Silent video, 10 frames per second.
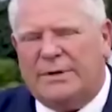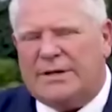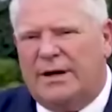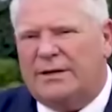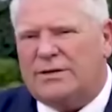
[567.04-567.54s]

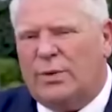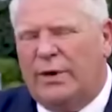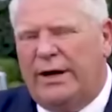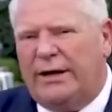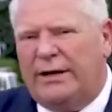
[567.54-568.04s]
buddies
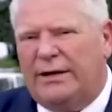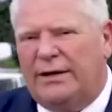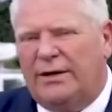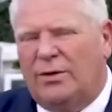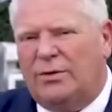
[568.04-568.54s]
and and
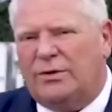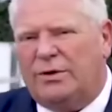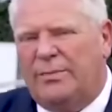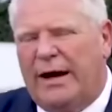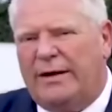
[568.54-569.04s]
whatnot
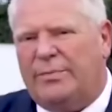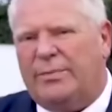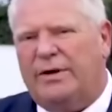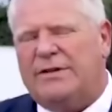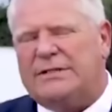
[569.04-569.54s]
or is it just
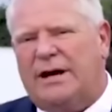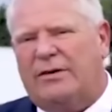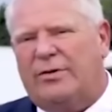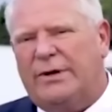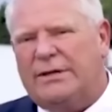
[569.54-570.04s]
again a
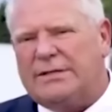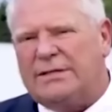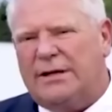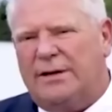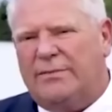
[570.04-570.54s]
narrative
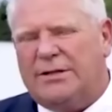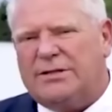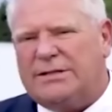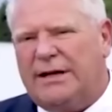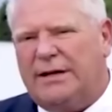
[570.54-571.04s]
that just
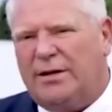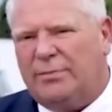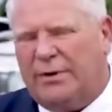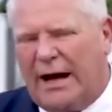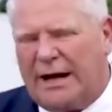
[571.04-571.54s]
doesn't
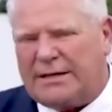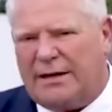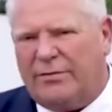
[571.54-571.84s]
stick